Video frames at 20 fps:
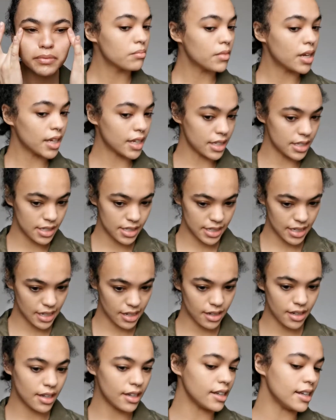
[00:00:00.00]
my
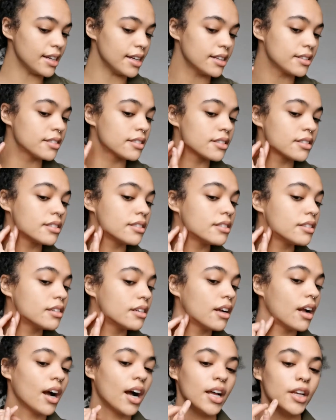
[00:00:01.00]
concealer is
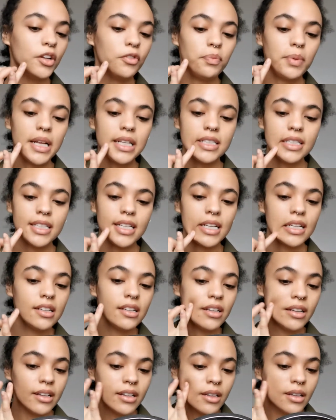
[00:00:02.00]
kind of blended
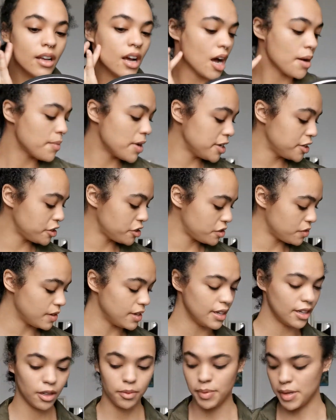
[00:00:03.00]
in. I might just do a
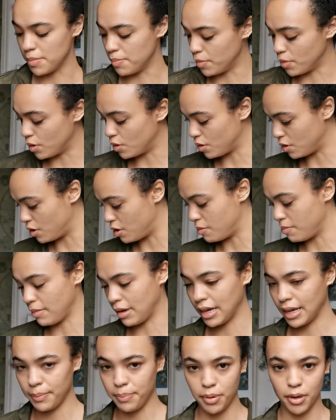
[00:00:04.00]
little bit more on
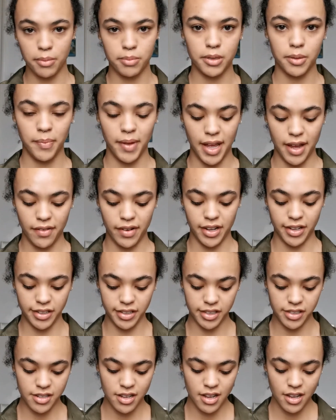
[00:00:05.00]
my problem
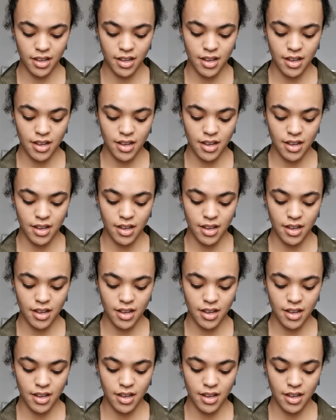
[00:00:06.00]
areas.